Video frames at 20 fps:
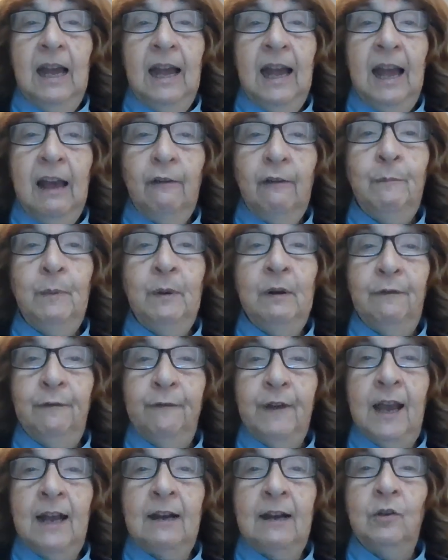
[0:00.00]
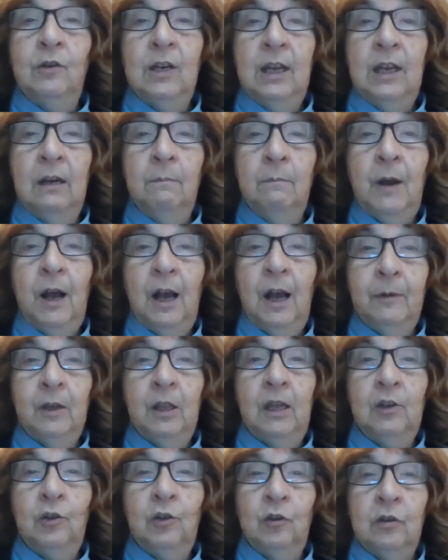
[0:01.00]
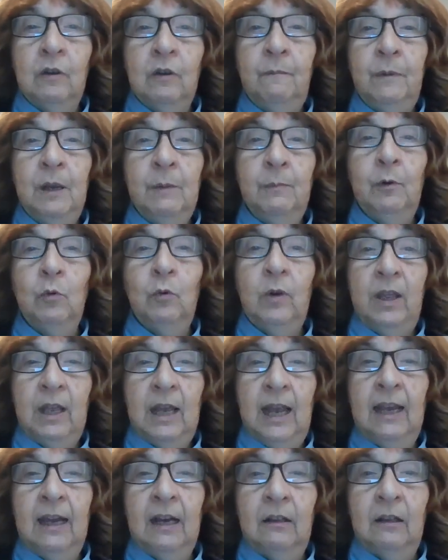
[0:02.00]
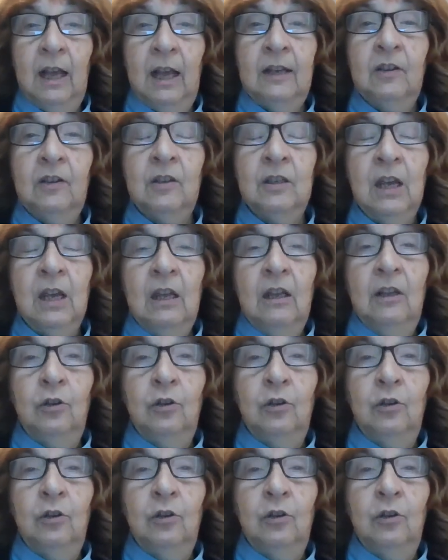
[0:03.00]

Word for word: have been found in populations of people with ALS